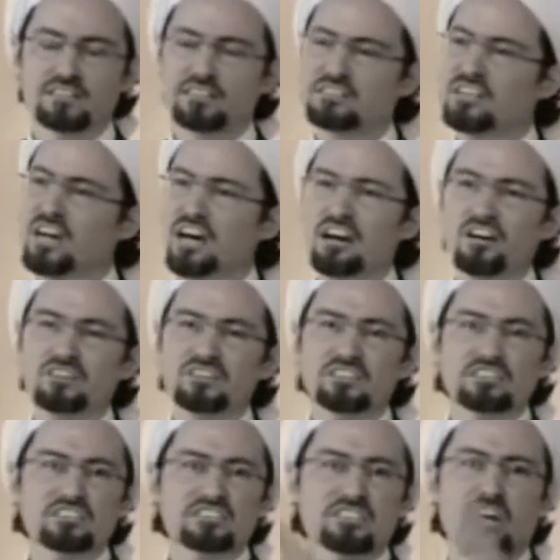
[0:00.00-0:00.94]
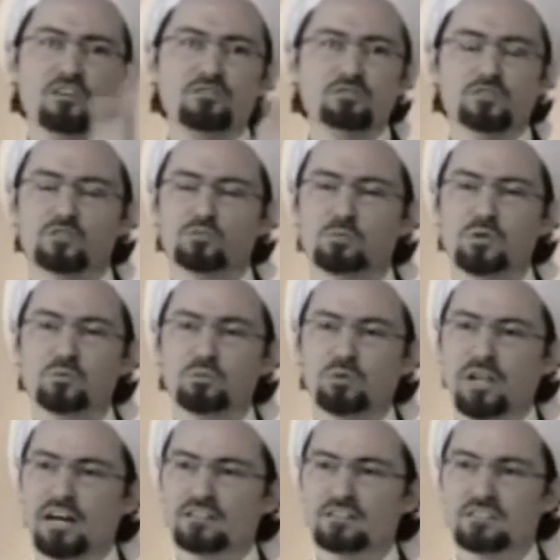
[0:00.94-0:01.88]
It's not all these selfish
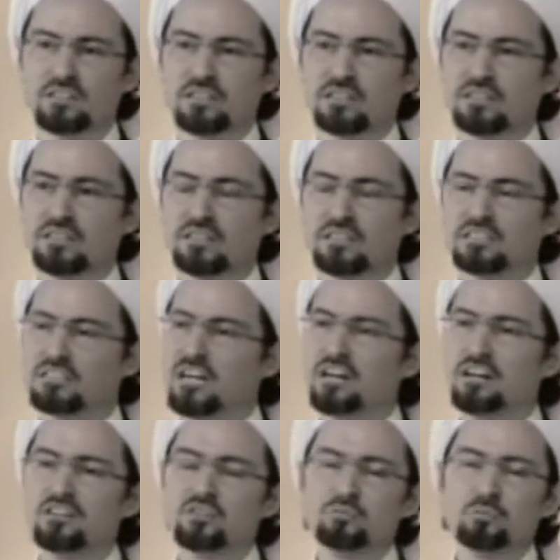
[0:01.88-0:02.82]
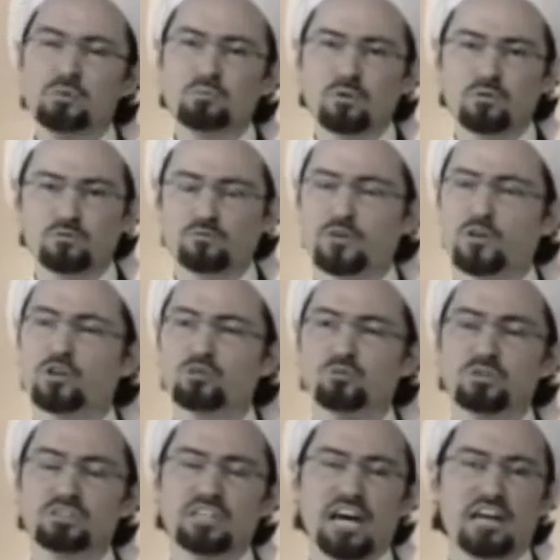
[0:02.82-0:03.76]
people out there. It's not all these people
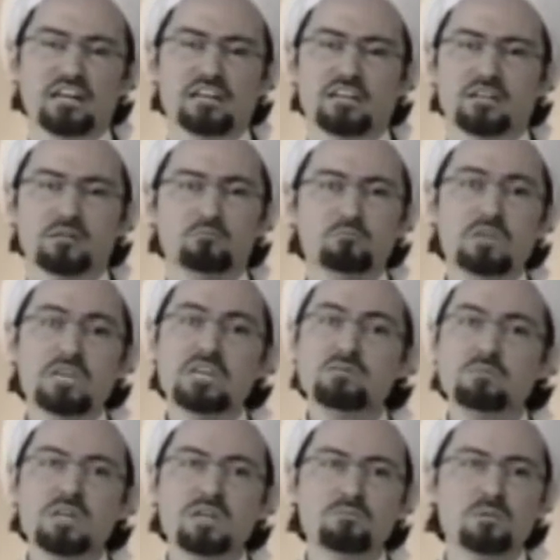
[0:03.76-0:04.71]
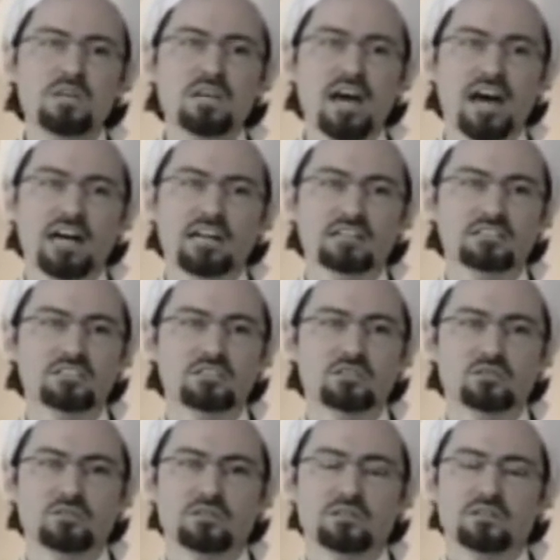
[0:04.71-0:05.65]
filled with that me, me, me
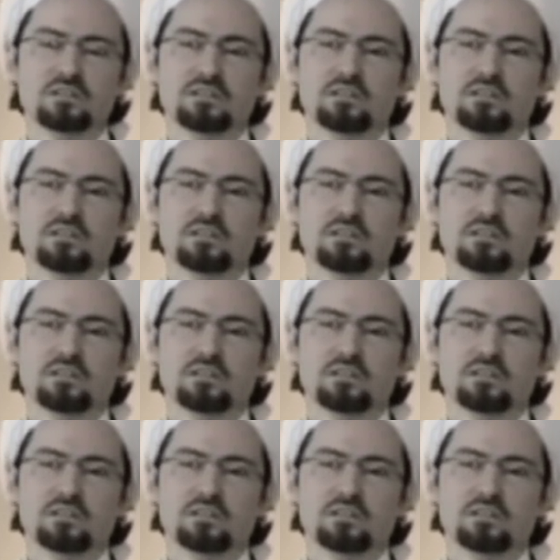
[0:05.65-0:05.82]
attitude.